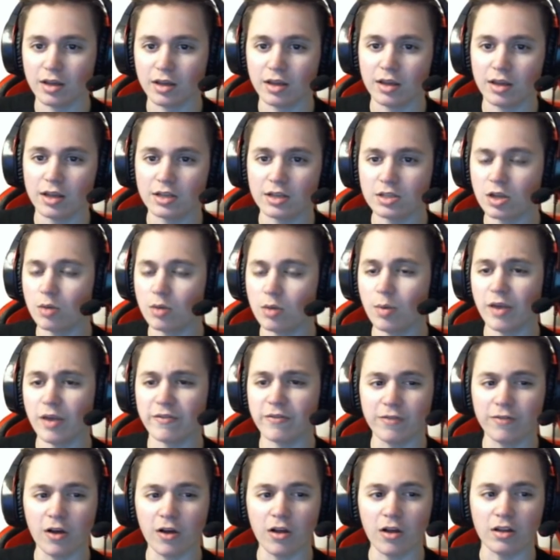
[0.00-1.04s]
It's all my
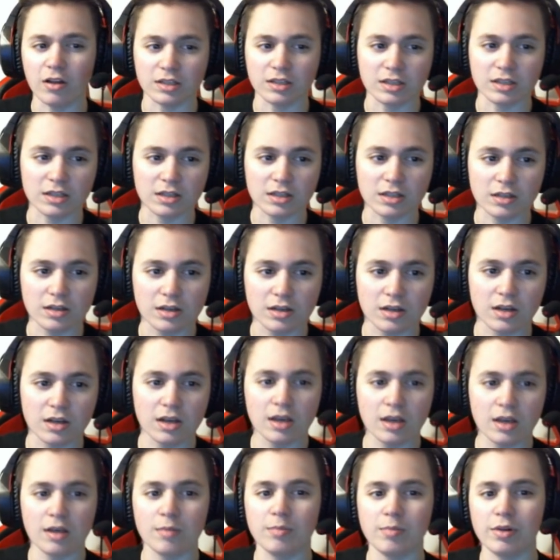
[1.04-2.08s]
fault.
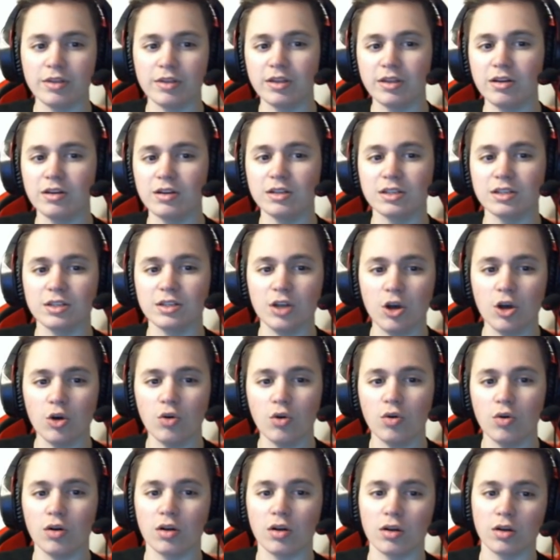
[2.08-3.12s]
But there is
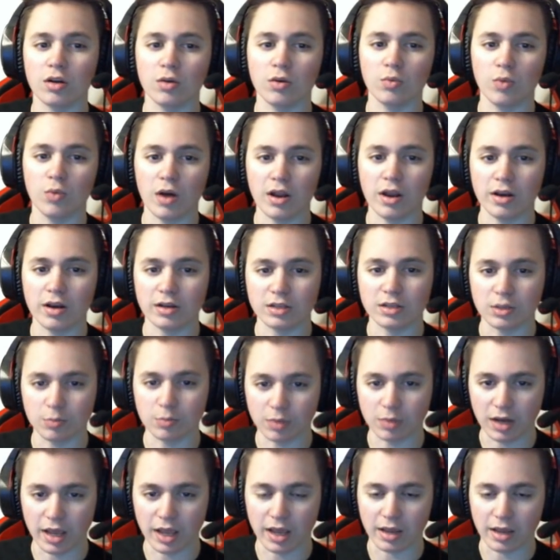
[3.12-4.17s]
no one to
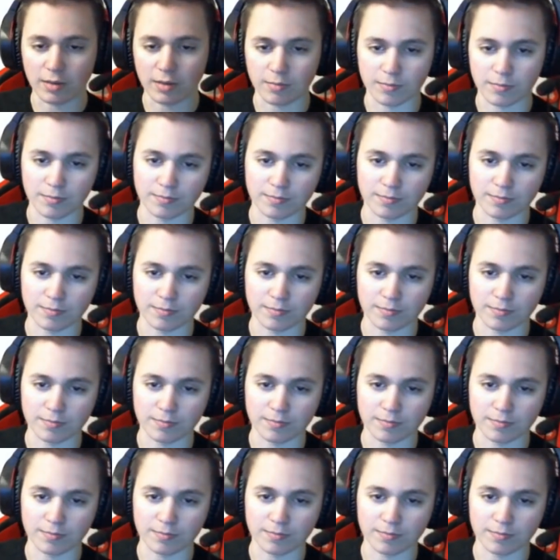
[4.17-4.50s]
blame.